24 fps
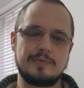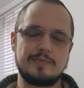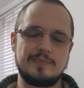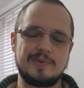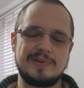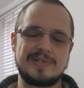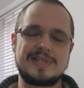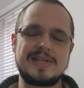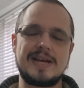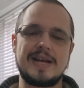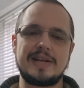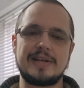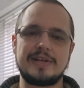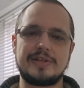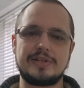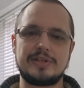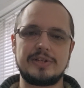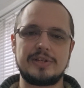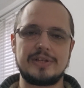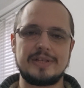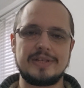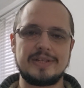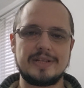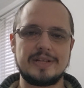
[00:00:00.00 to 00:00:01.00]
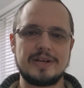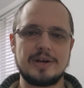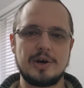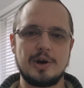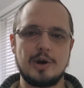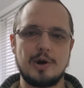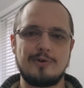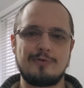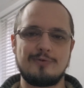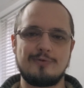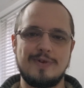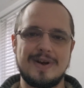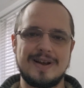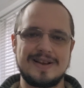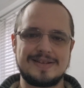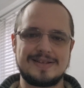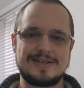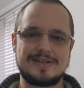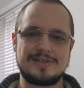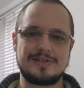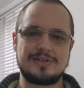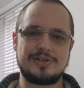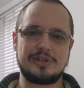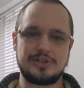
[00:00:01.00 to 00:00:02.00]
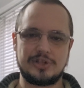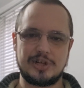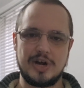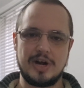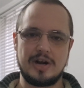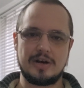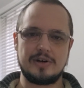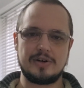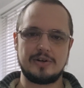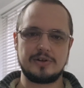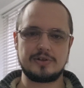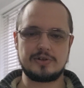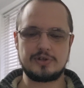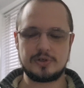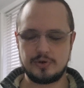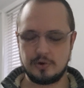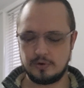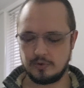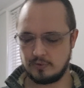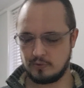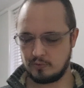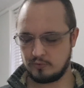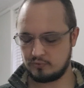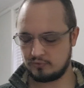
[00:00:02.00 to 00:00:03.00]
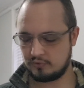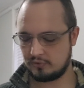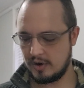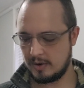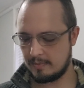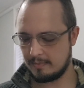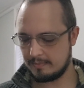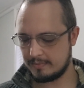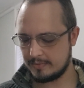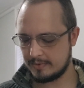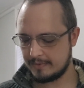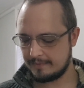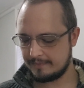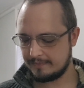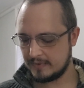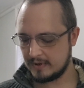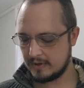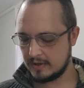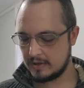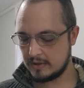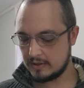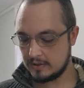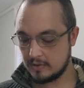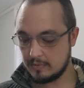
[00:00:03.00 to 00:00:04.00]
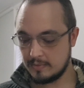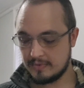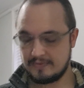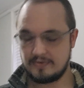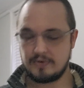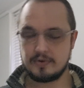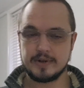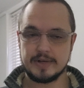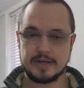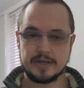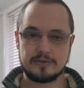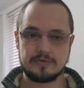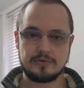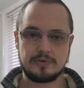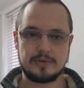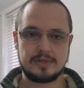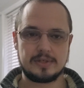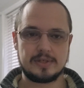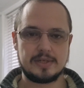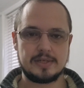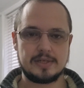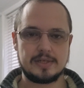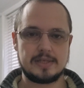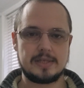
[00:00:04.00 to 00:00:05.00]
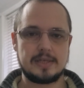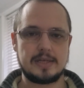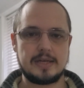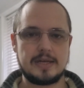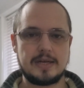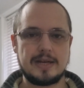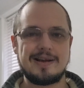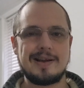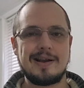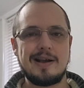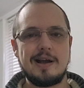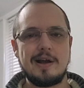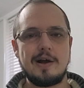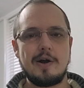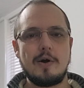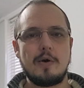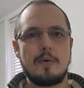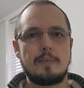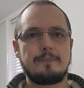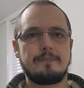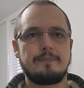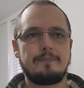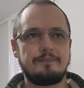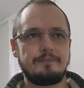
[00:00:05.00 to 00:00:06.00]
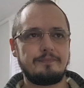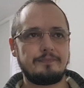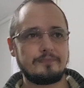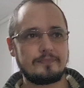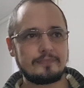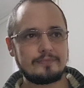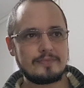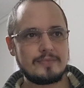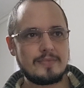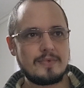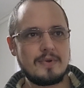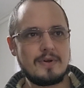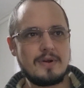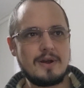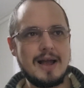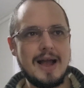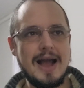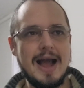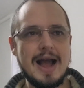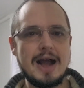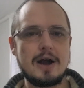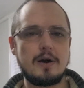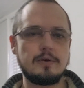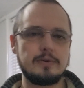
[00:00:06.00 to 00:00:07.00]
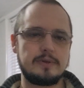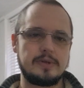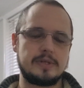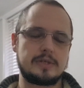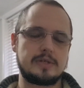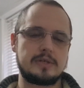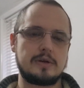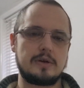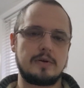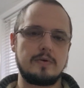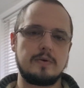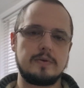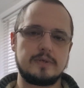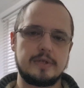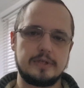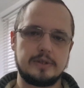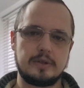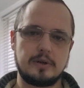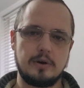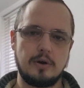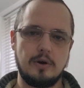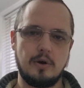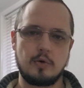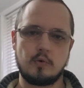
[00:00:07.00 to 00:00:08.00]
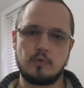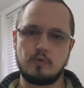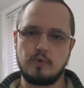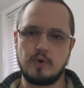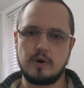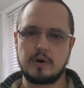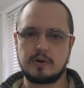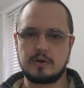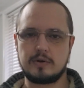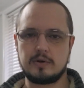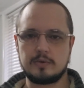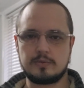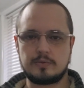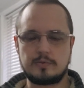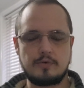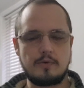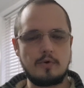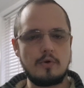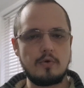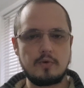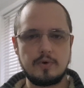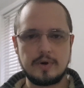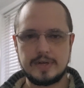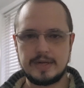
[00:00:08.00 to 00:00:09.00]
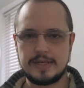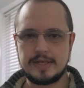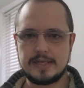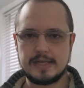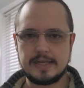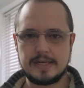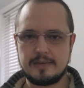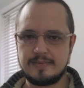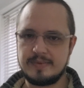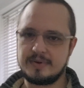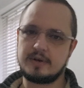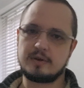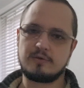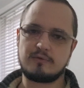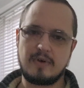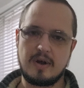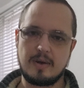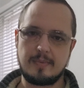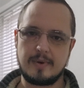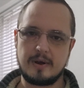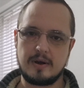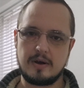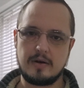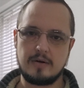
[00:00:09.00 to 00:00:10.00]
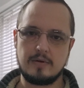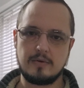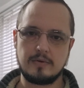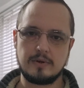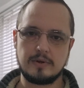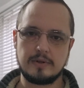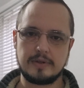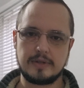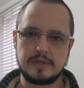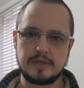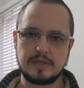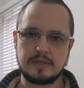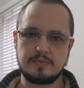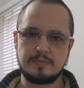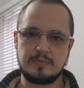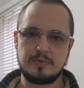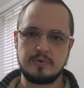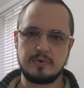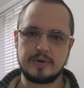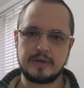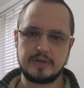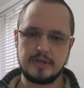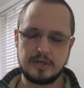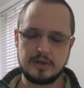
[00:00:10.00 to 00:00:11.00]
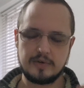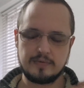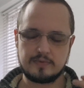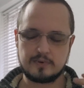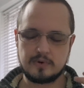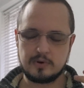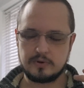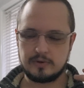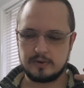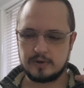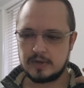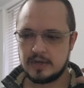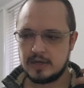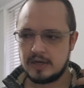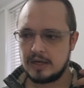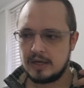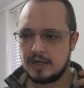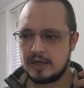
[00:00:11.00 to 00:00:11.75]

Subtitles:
potentially arrest, charge Donald Trump. So it'll be very interesting to see how this goes in the long run, because we're already deep in the rabbit hole at this point. You've got